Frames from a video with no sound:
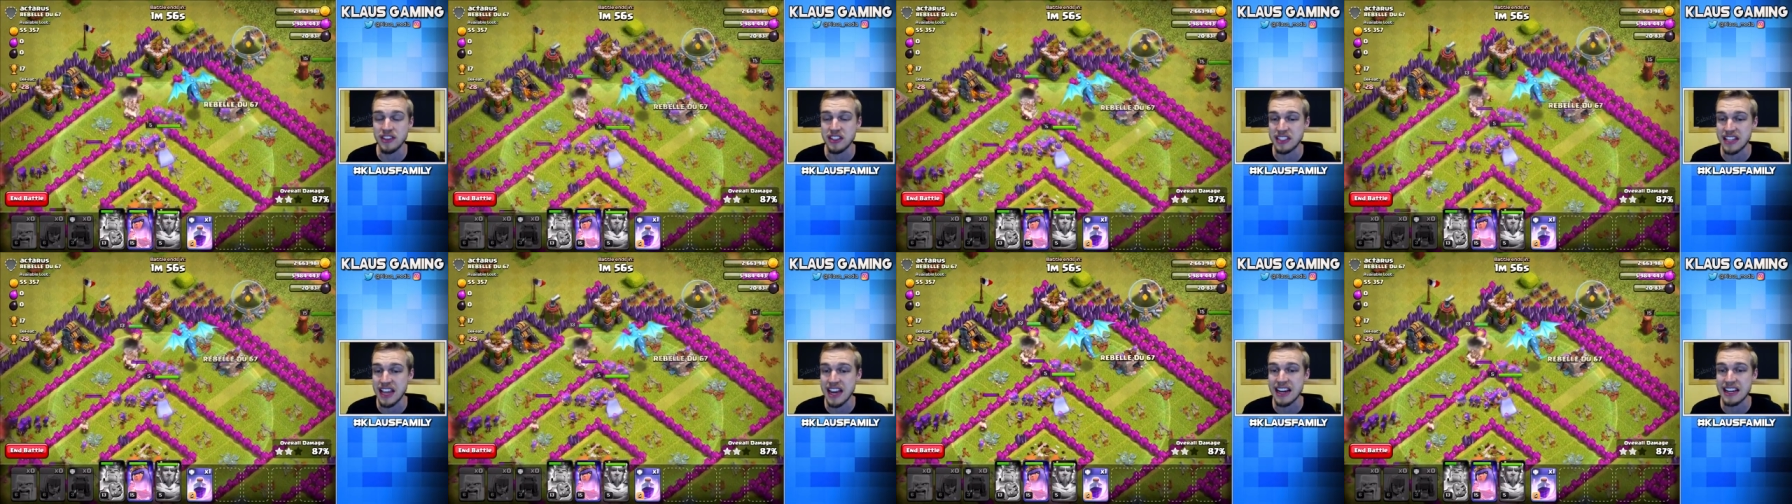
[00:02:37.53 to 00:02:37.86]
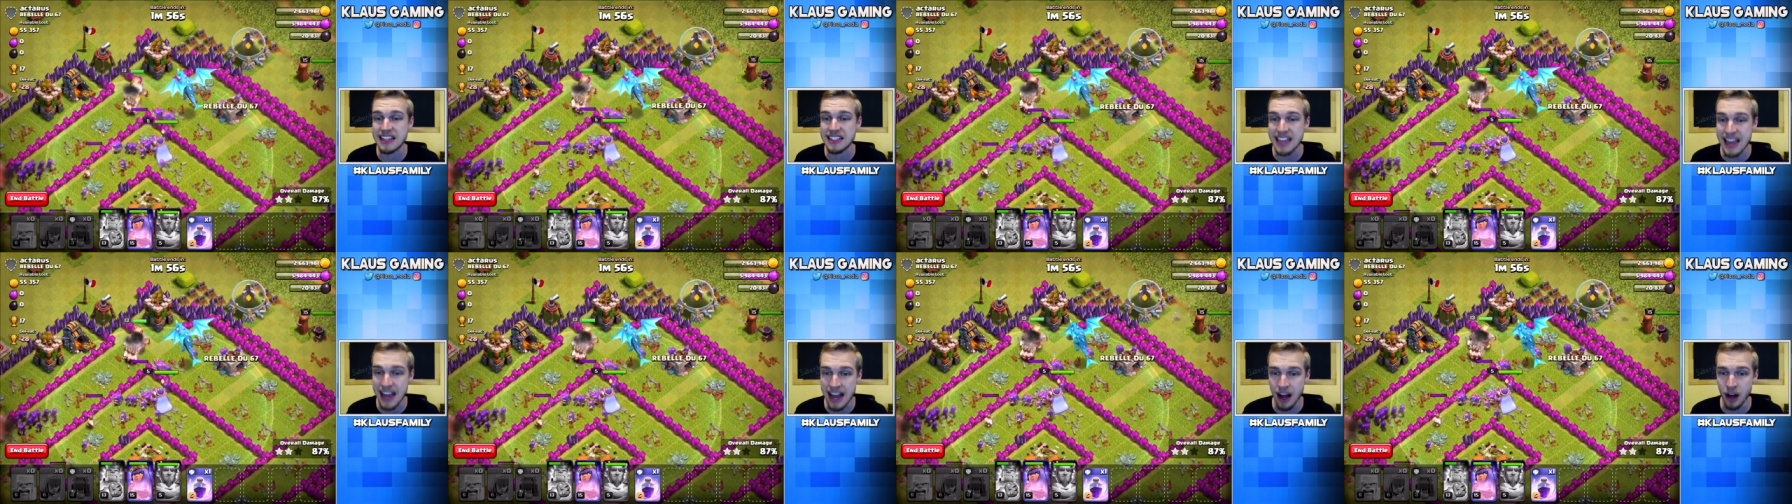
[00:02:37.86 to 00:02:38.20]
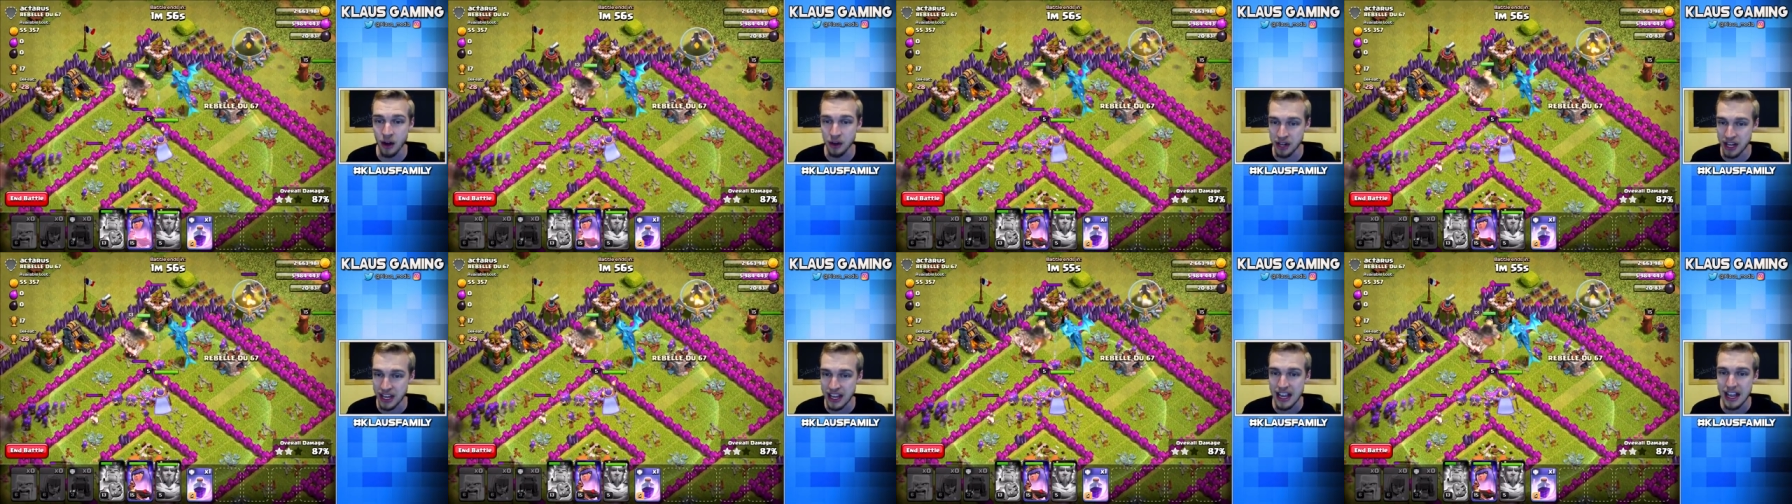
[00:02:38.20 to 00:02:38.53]
to take
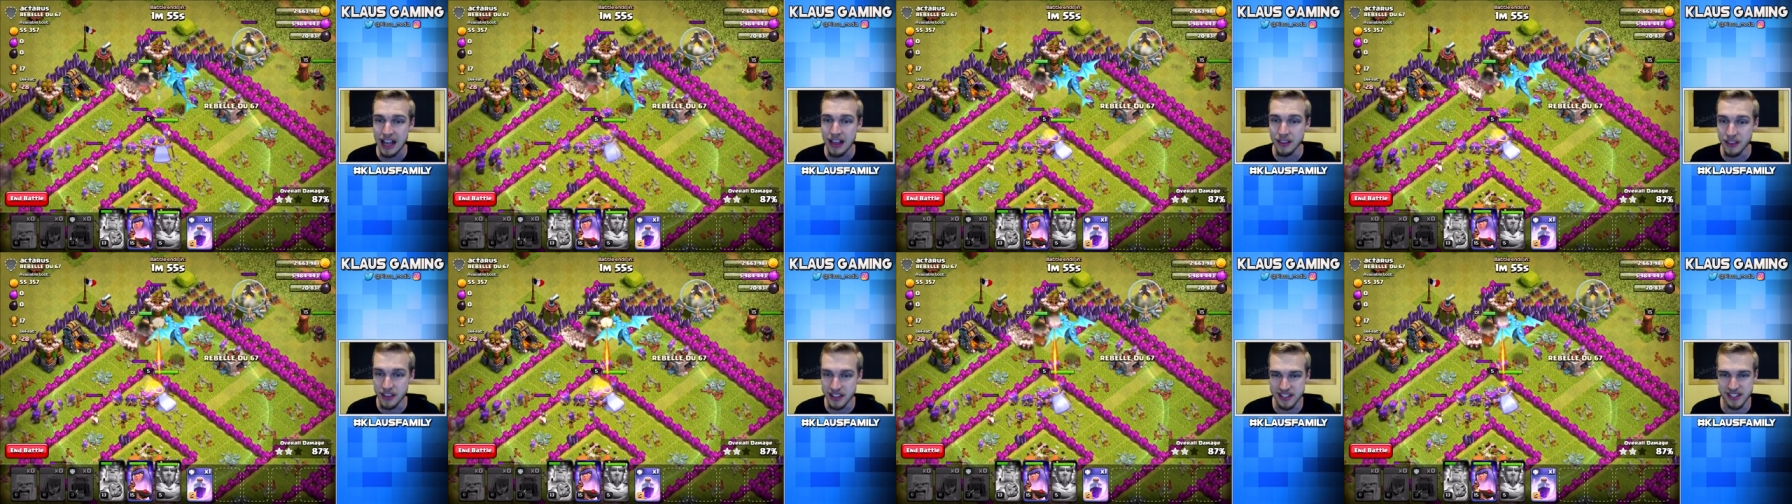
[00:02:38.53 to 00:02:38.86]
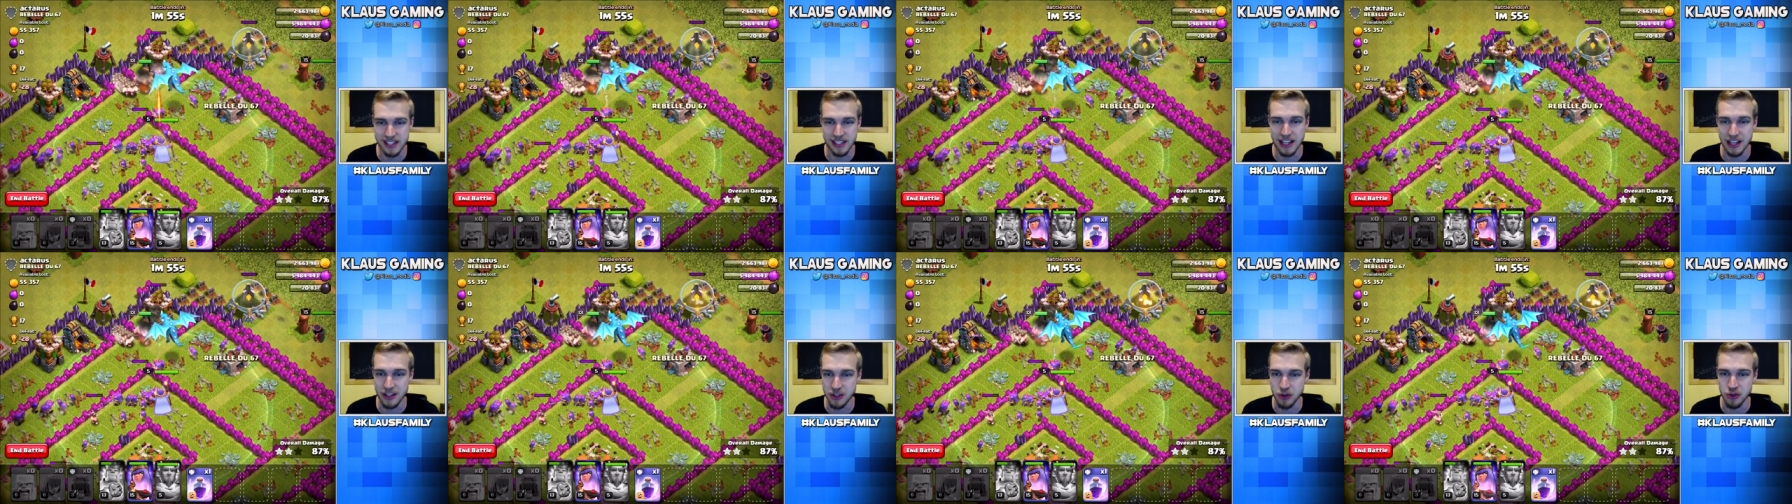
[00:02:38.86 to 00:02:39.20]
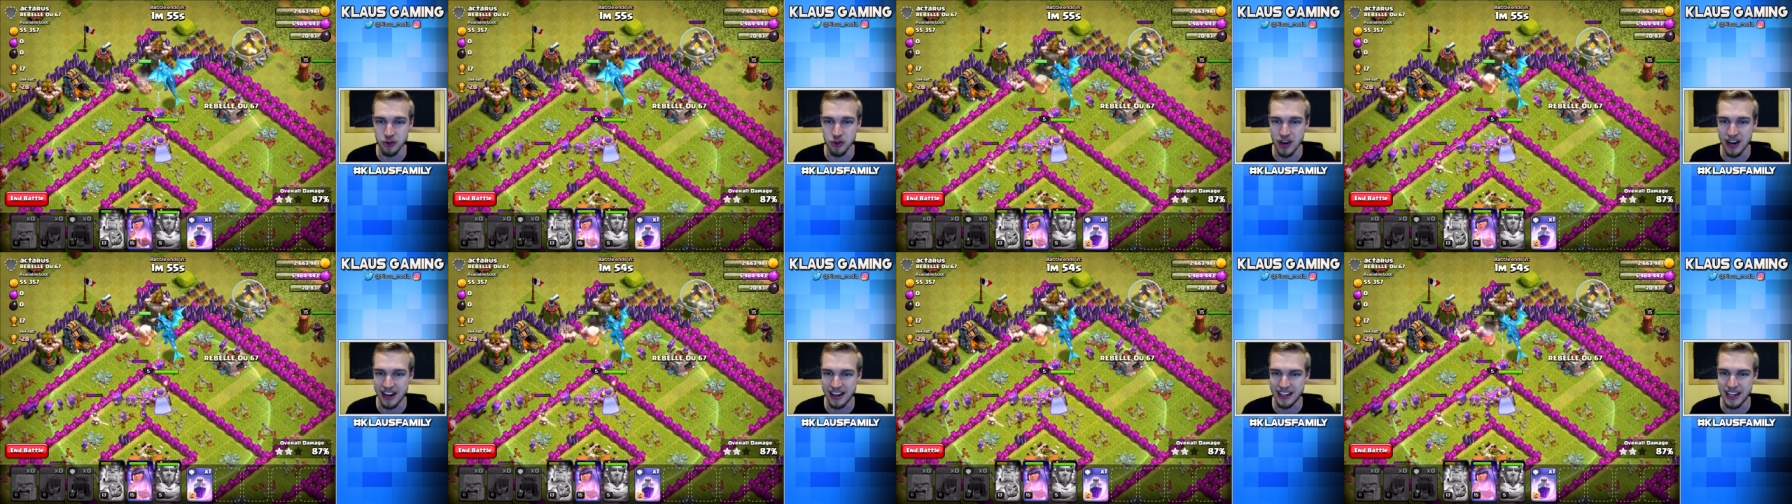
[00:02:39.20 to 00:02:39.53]
down this Electro
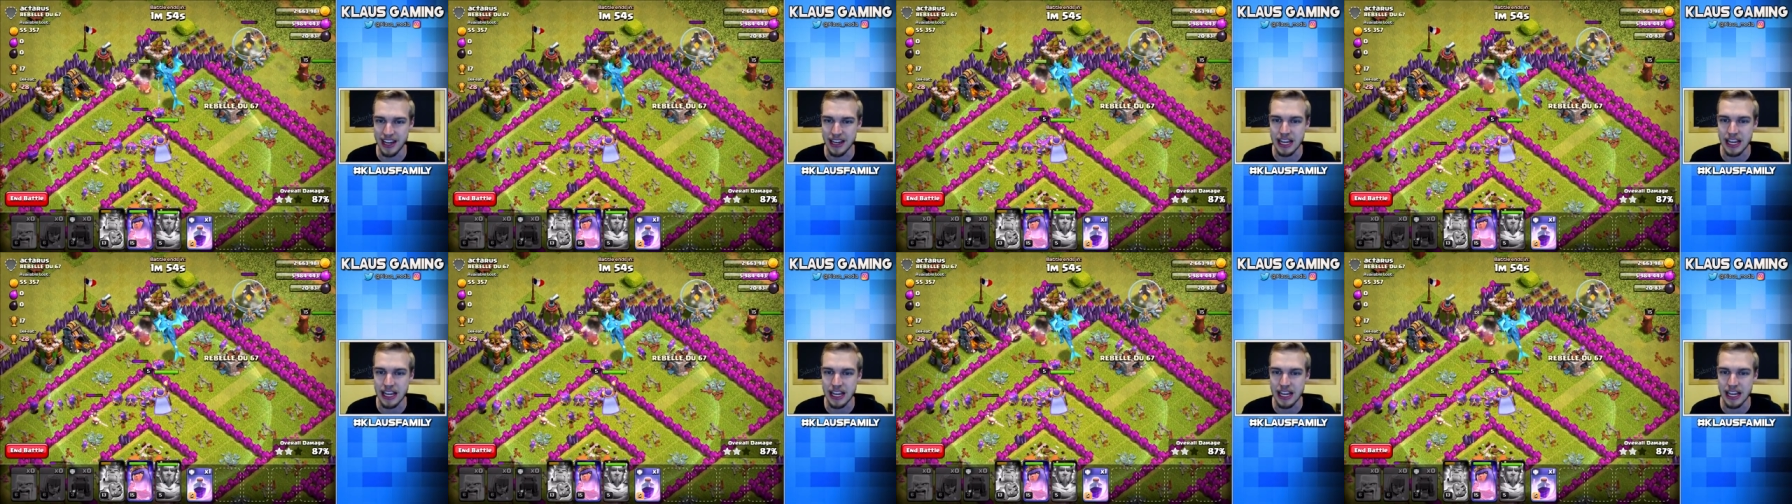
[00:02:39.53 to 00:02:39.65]
Dragon.